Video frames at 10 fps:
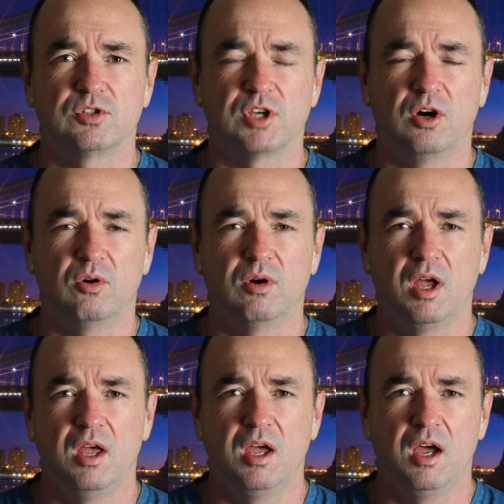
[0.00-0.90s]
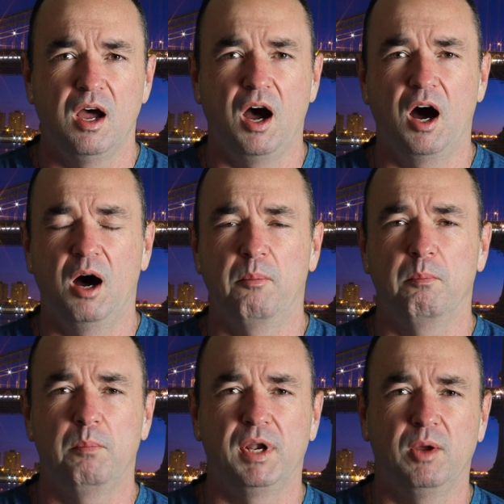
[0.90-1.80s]
So,
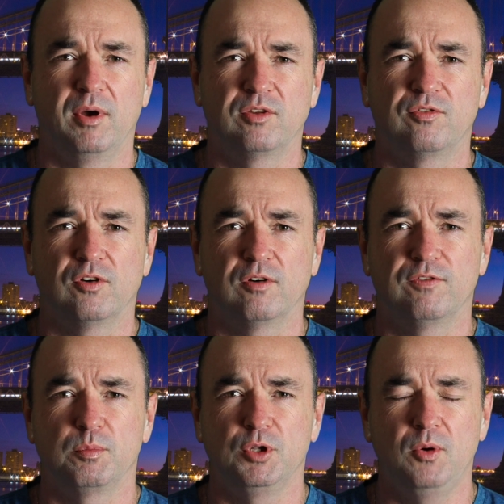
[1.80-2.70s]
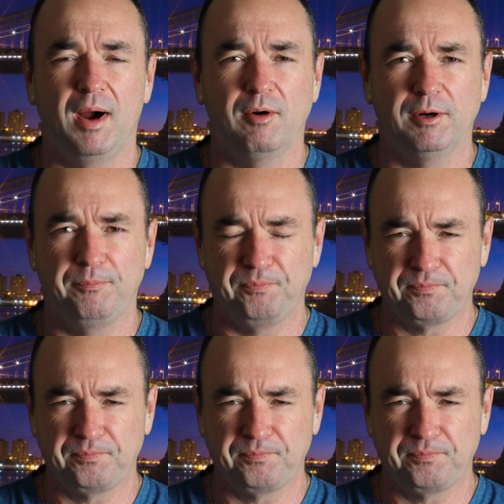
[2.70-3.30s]
but anyways, for blue hour,